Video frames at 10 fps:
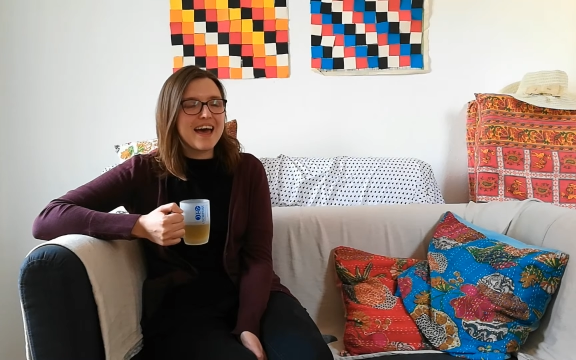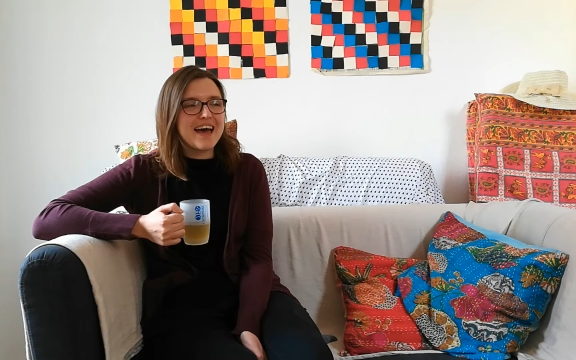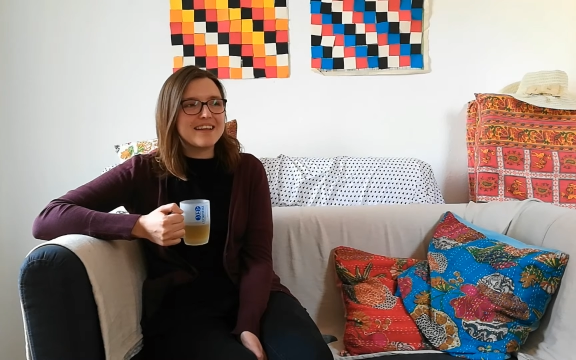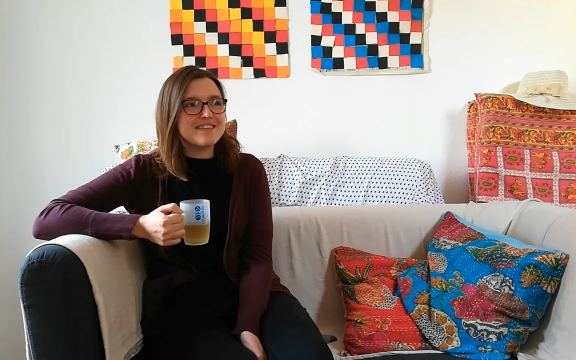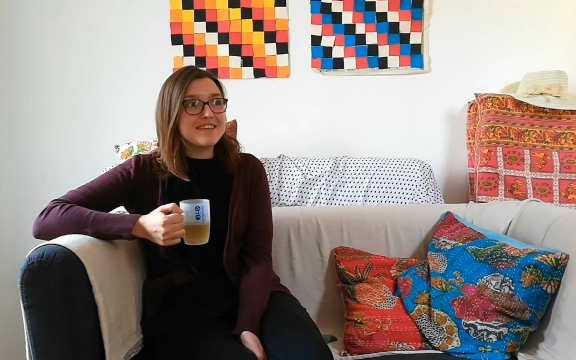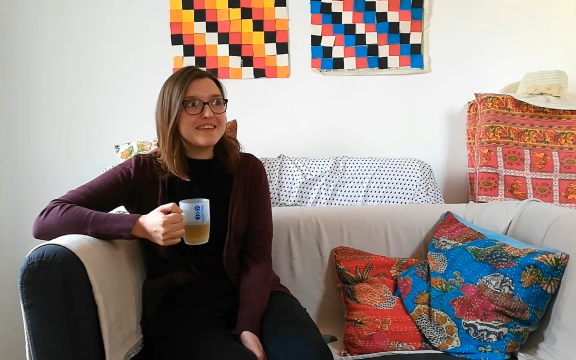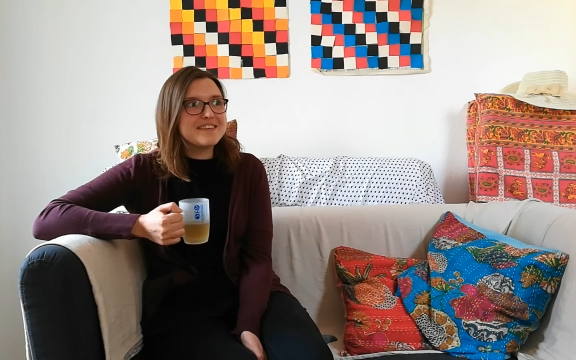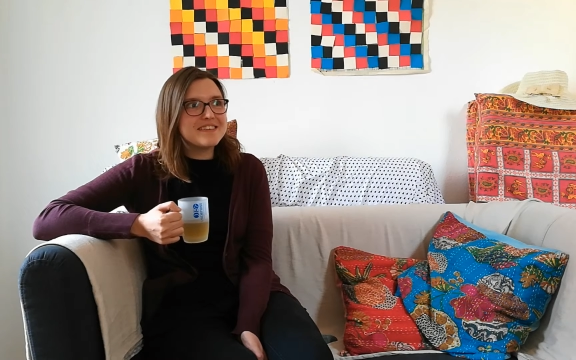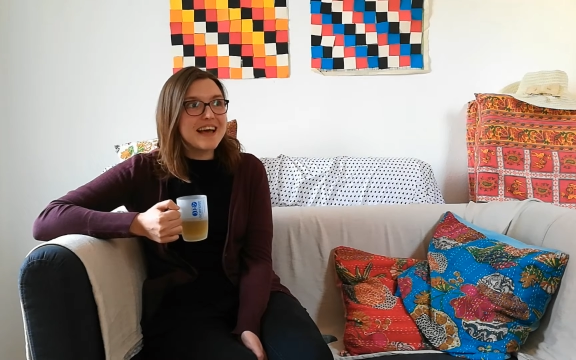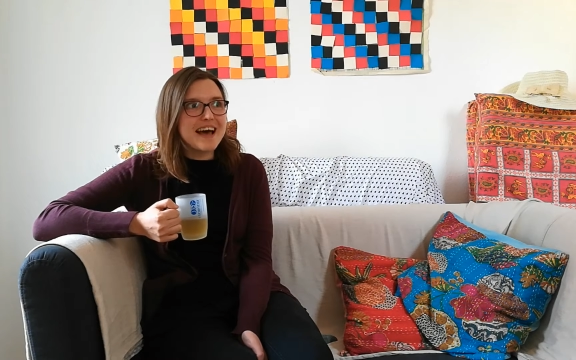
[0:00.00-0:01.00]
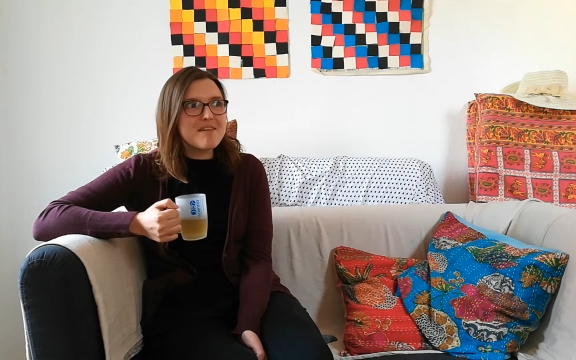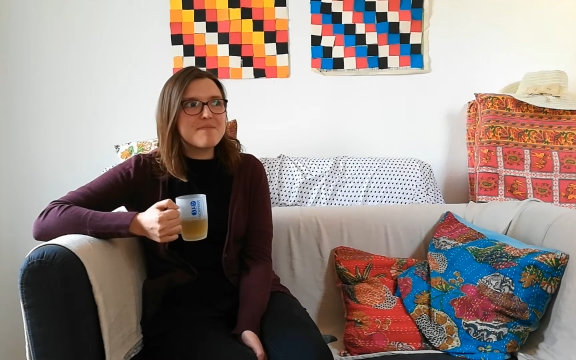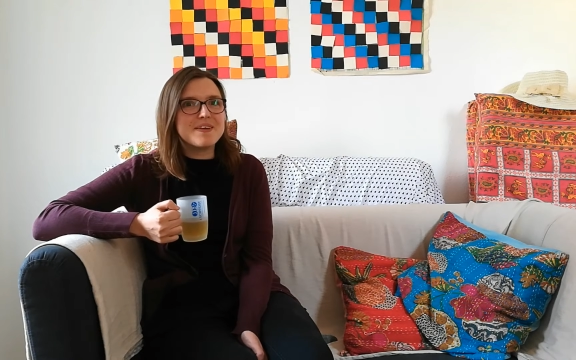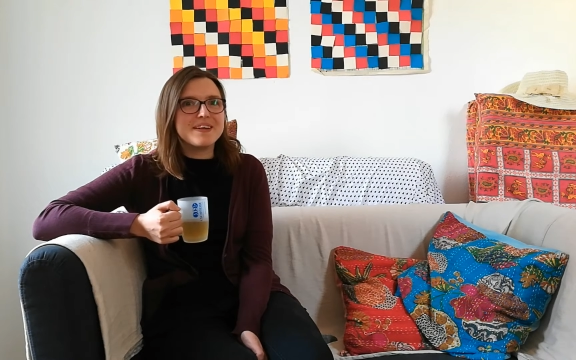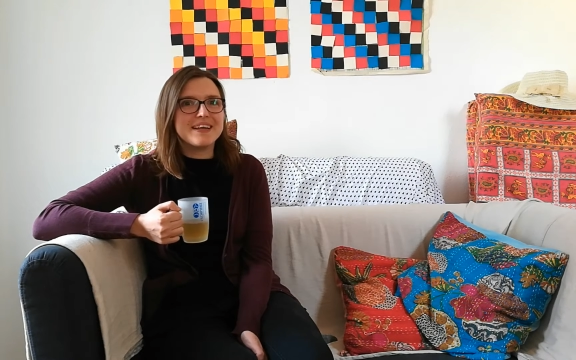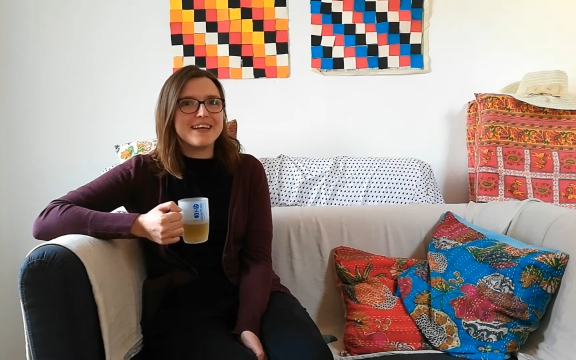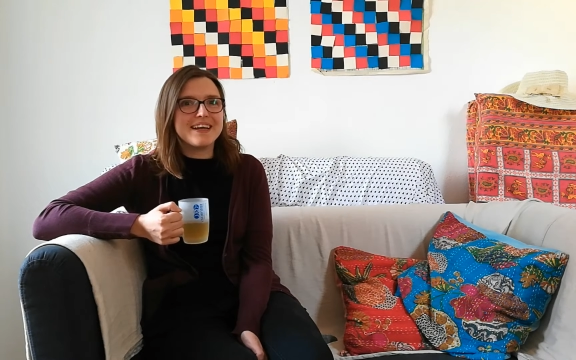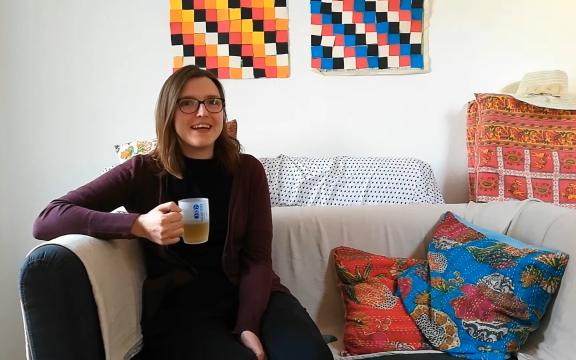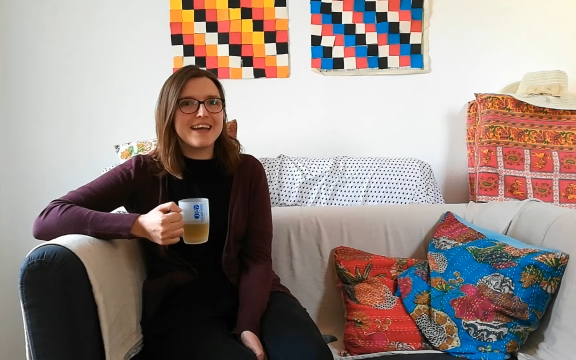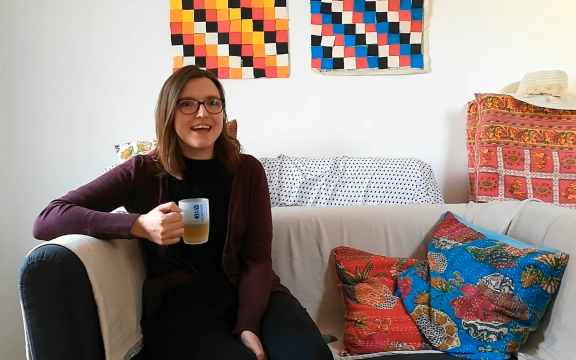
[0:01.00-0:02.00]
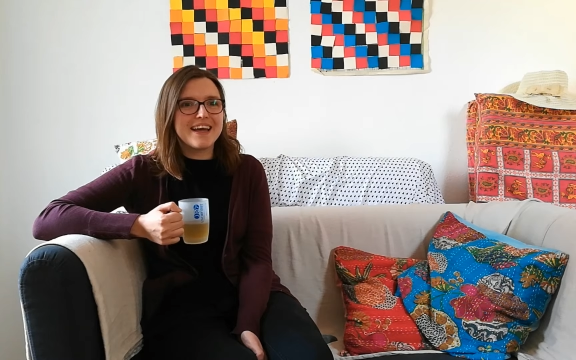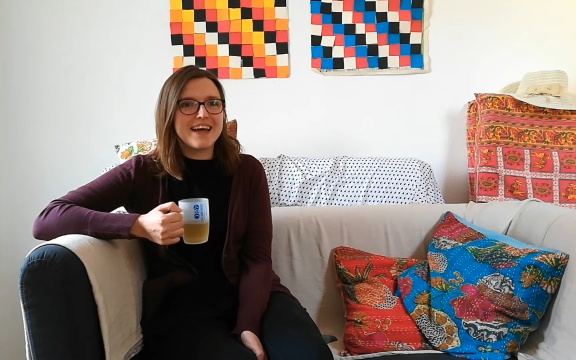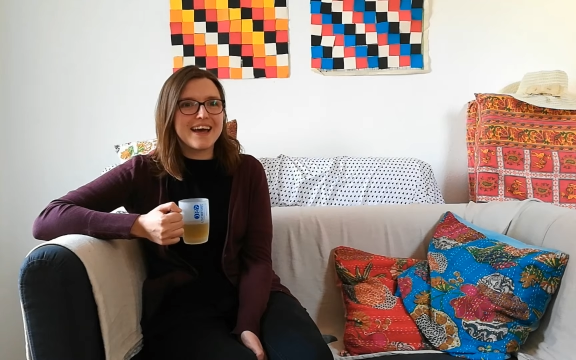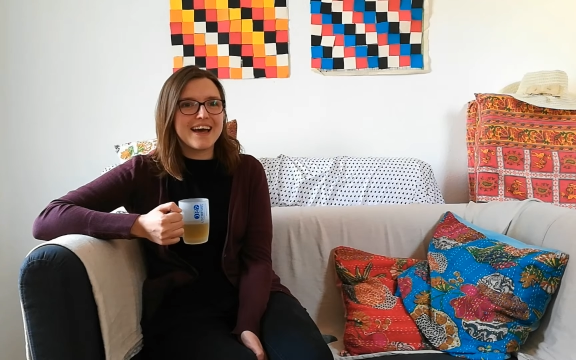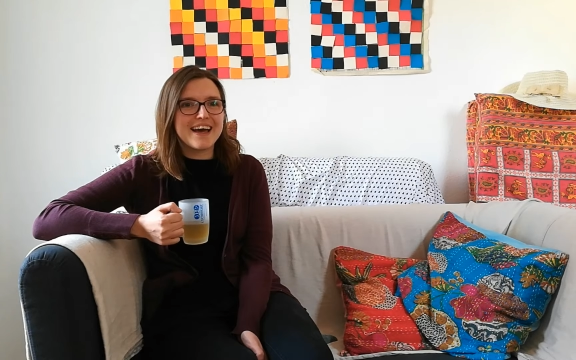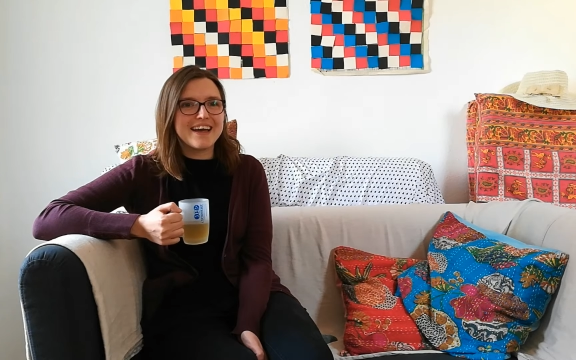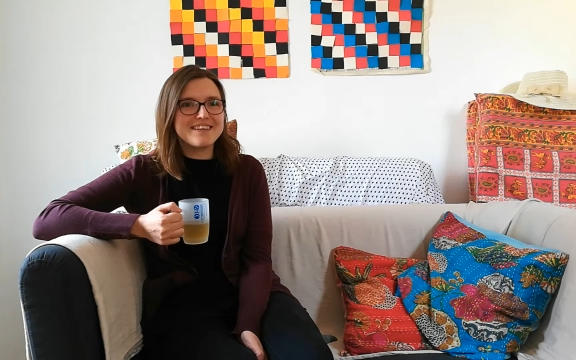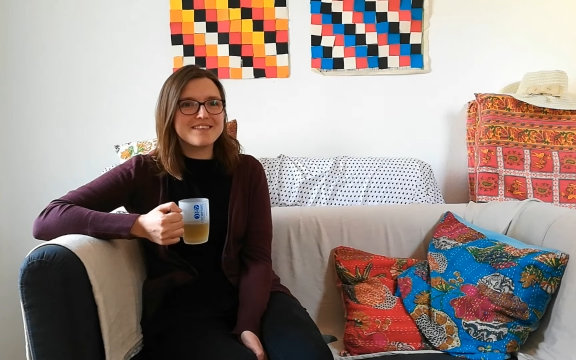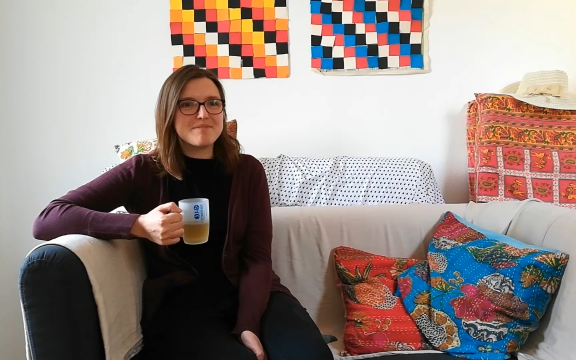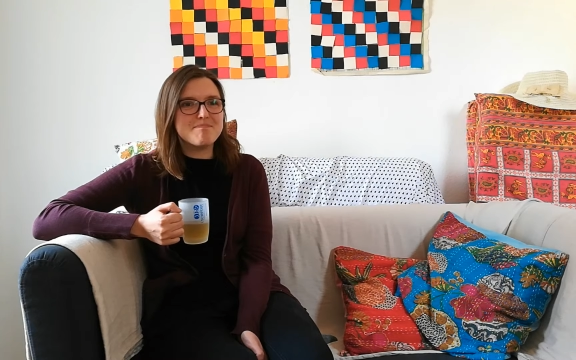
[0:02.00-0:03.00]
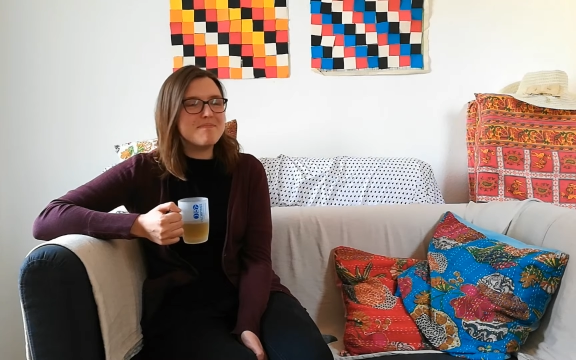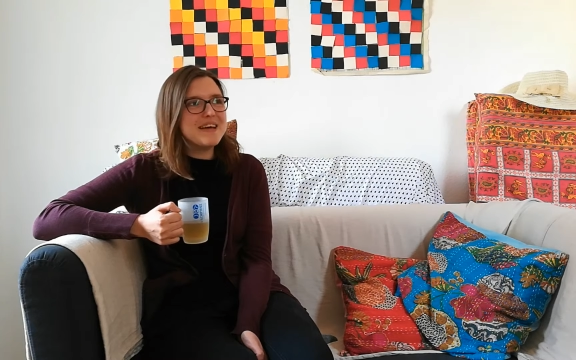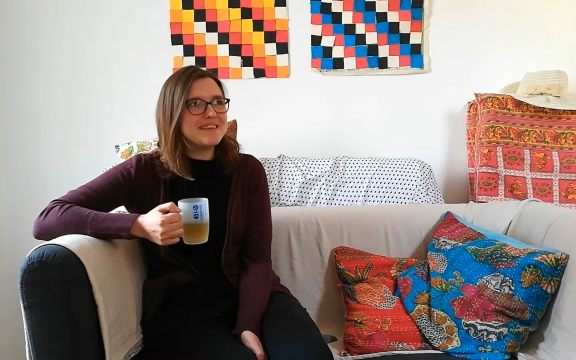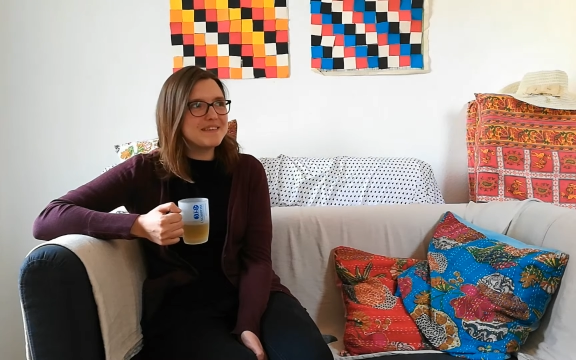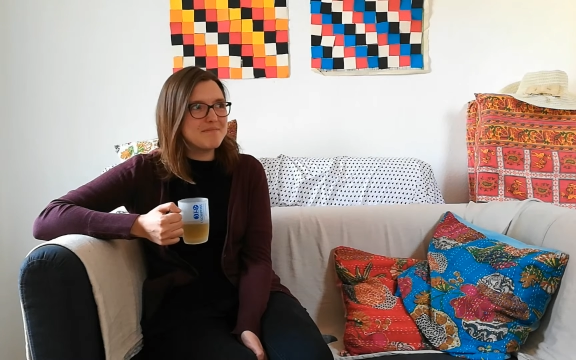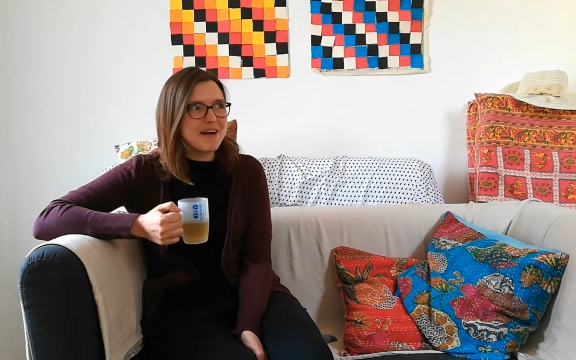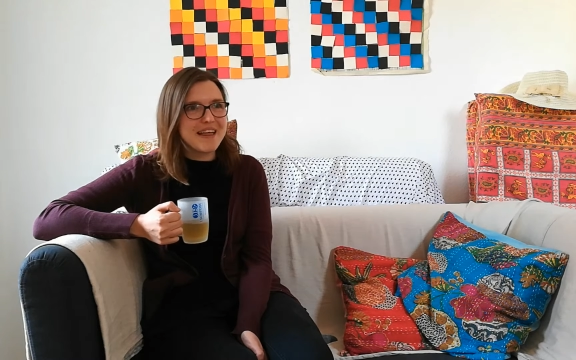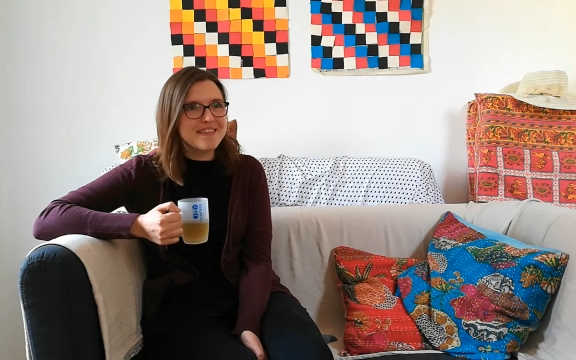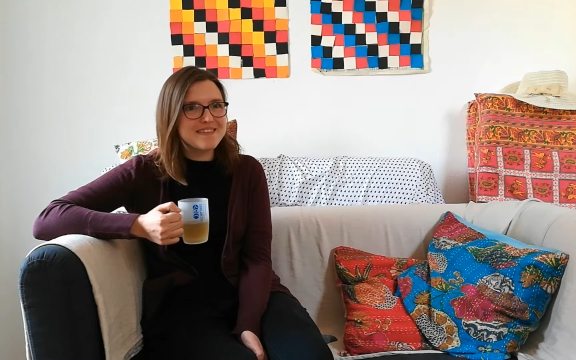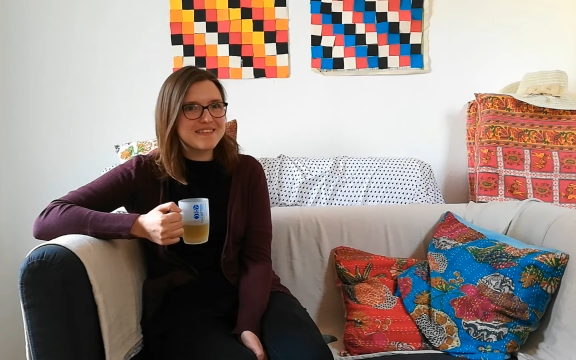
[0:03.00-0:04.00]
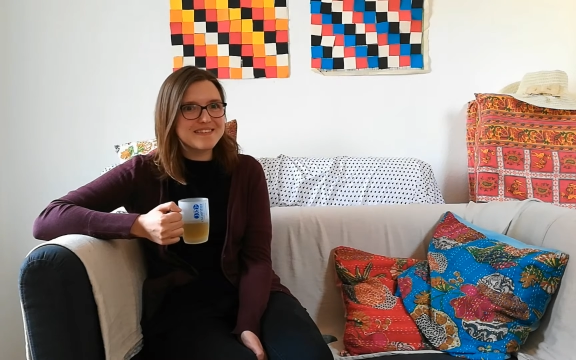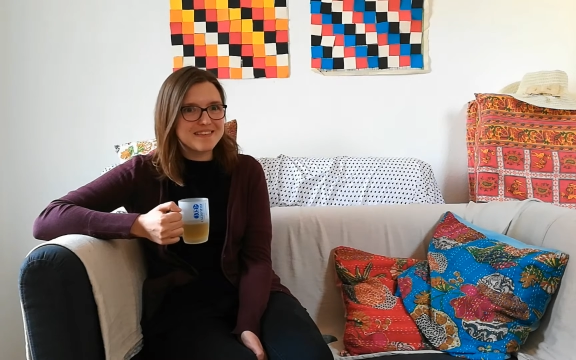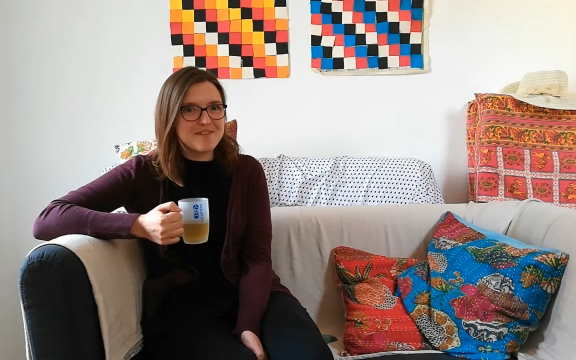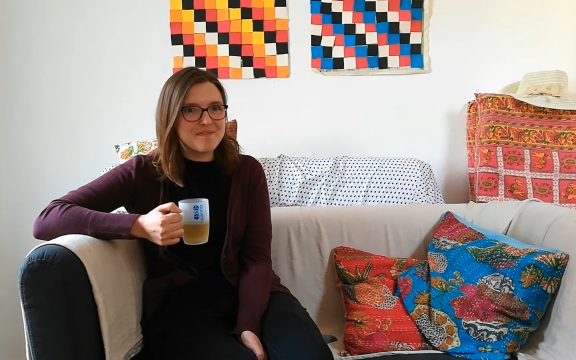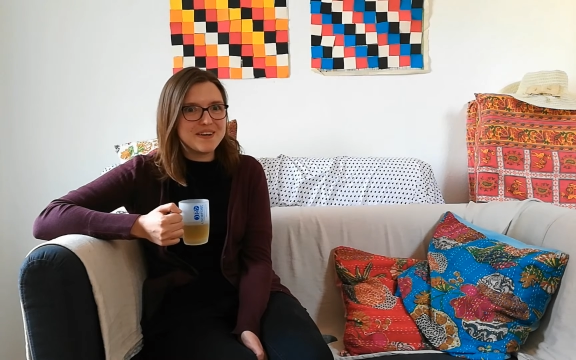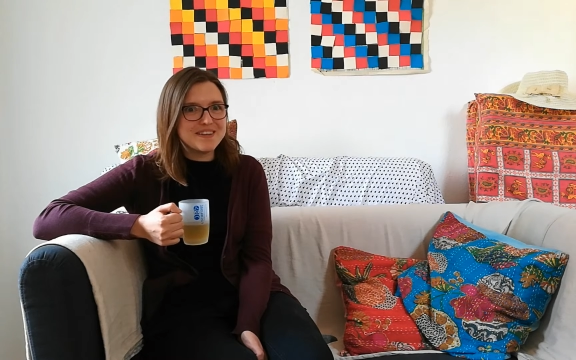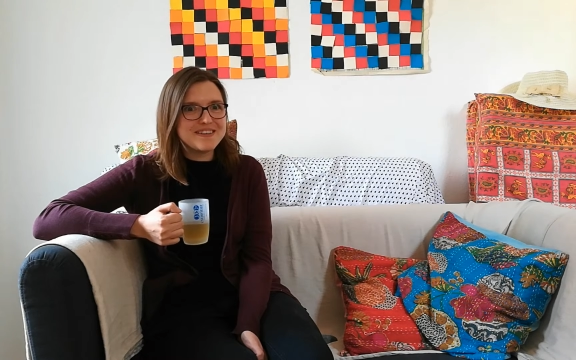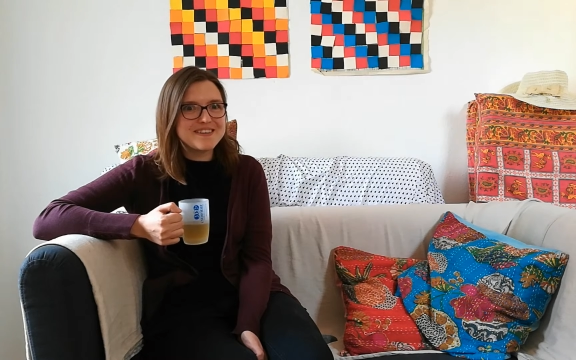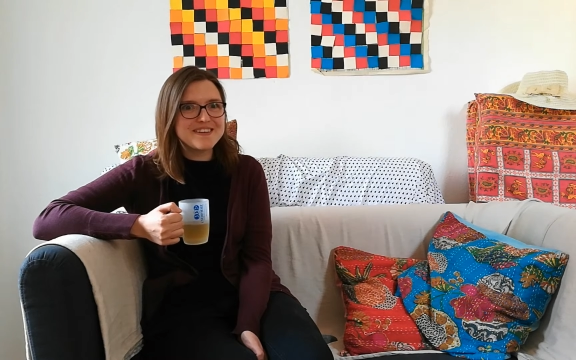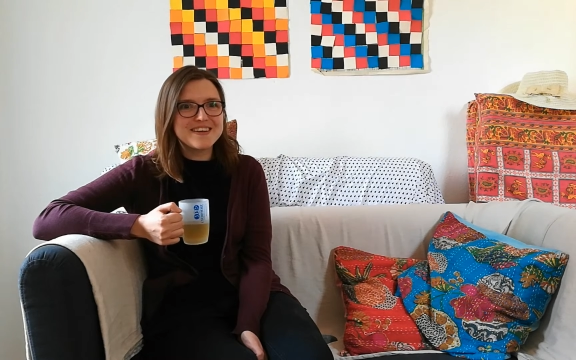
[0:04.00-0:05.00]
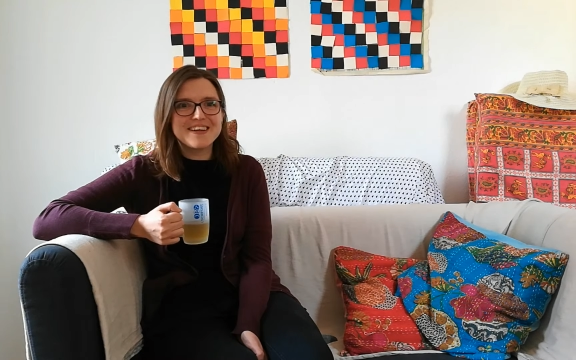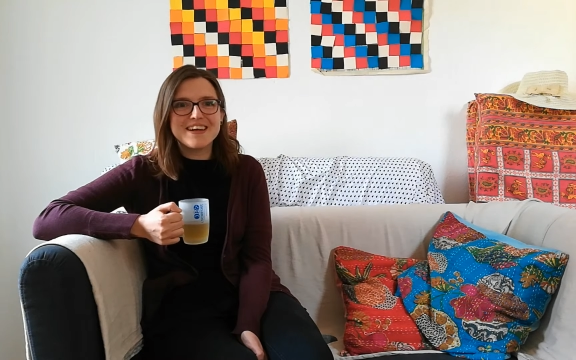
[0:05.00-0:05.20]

And something just happened, like, I just missed maths so much.